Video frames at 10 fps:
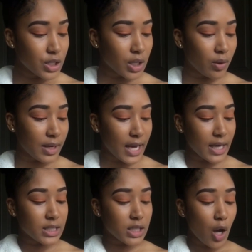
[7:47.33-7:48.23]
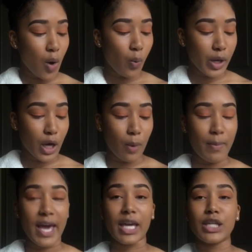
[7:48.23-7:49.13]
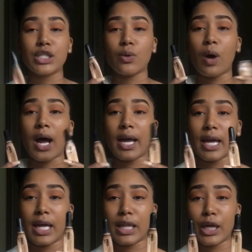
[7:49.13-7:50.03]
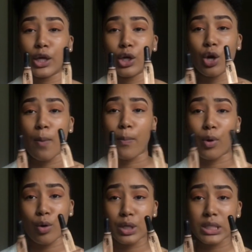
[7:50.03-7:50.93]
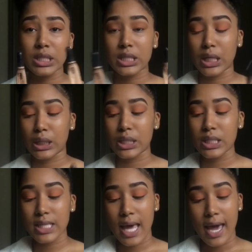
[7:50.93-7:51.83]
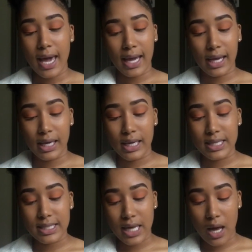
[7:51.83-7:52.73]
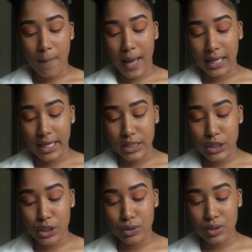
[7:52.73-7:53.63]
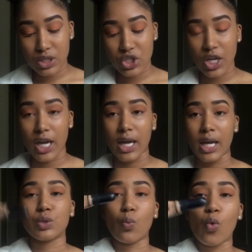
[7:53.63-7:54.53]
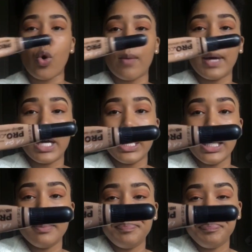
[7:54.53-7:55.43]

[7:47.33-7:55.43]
So next, we go back into our LA Girl Pro Concealers. And I like to use the shade Warm Honey.